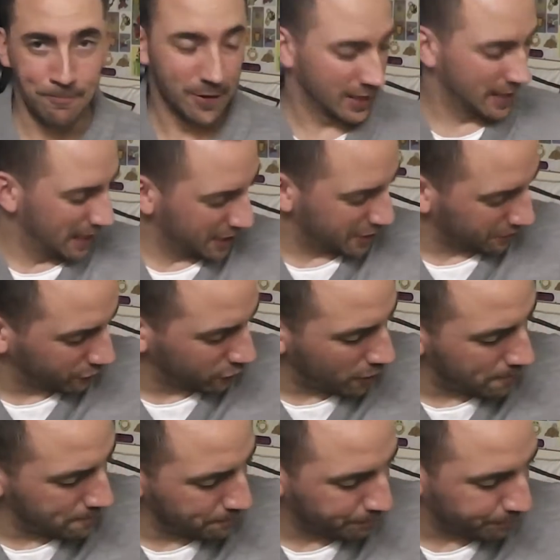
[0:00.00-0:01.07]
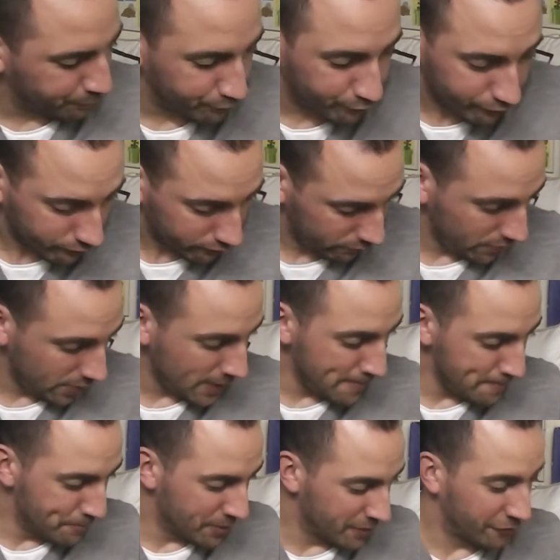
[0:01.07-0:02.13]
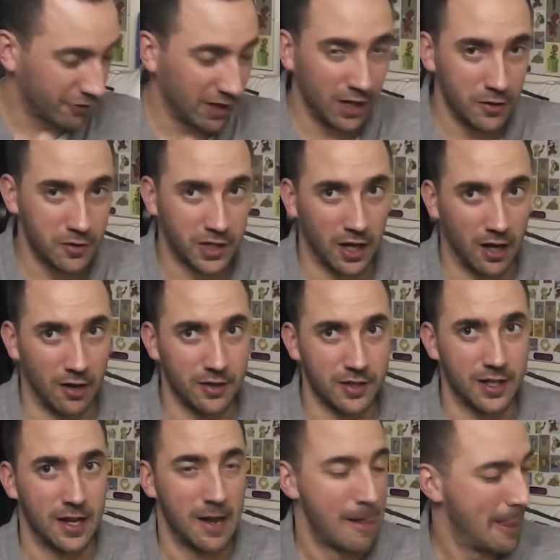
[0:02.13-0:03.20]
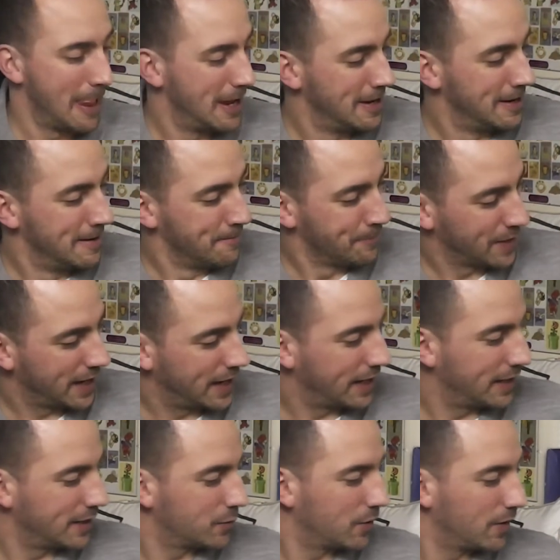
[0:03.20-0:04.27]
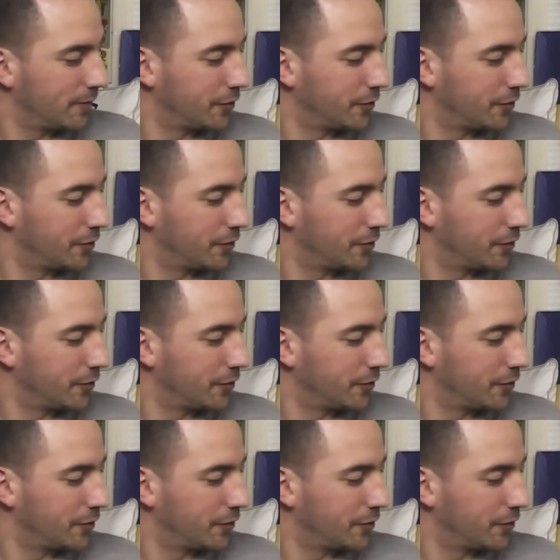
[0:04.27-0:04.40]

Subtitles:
Okay, so I've got 3 loose carts, and